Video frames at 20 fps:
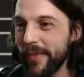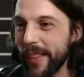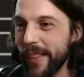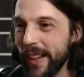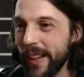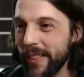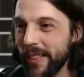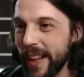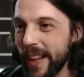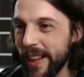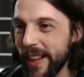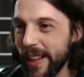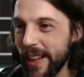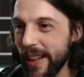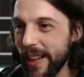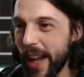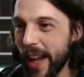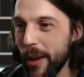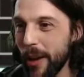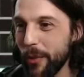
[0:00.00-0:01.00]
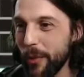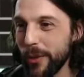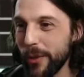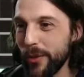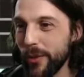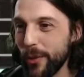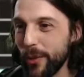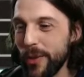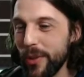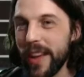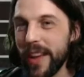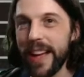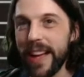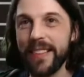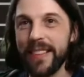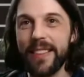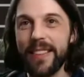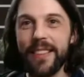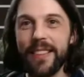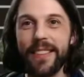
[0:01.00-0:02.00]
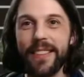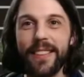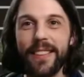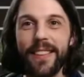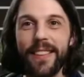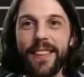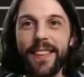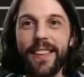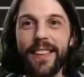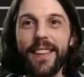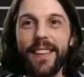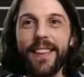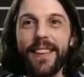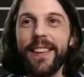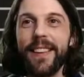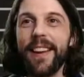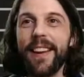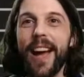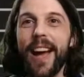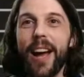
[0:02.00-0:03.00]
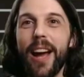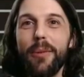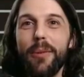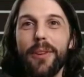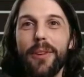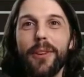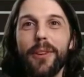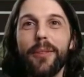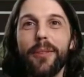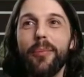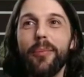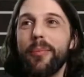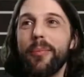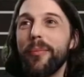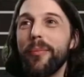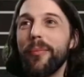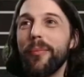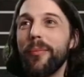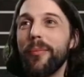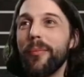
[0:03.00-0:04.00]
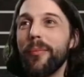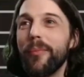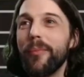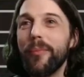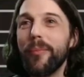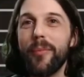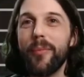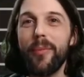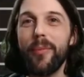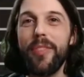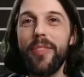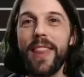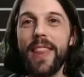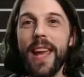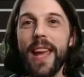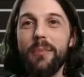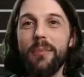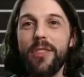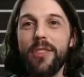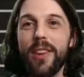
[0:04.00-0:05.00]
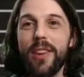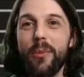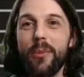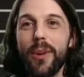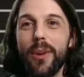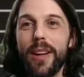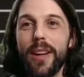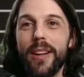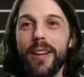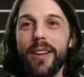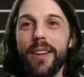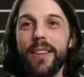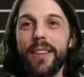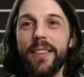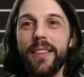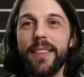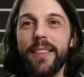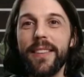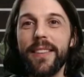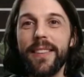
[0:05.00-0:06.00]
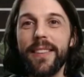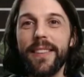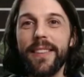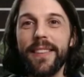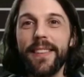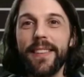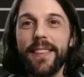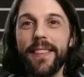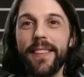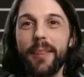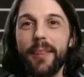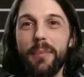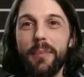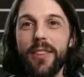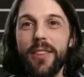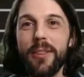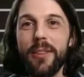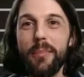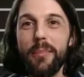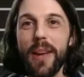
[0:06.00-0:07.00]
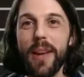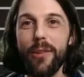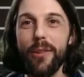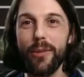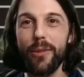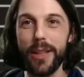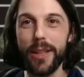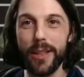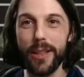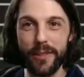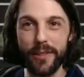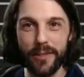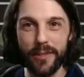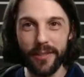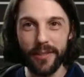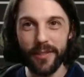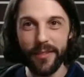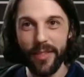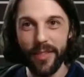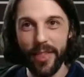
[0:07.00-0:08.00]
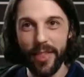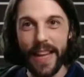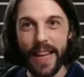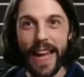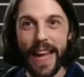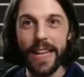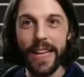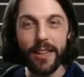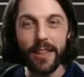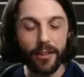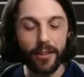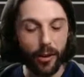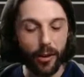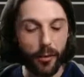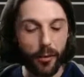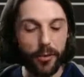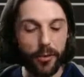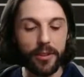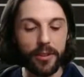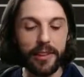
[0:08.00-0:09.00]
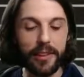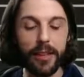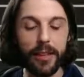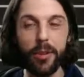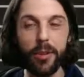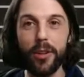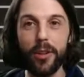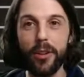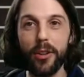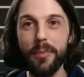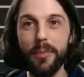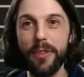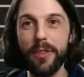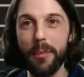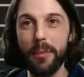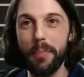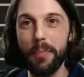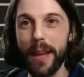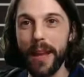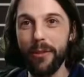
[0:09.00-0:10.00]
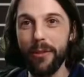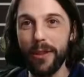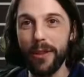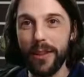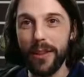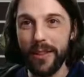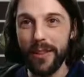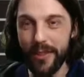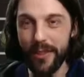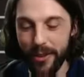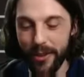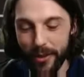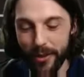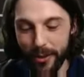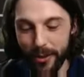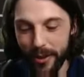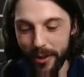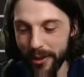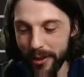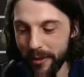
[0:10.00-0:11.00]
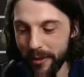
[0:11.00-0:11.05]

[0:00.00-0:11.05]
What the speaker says: Exactly, I will do that. I will name someone Mr. Penguin. Belanius, obviously, because Mr. Penguin is so,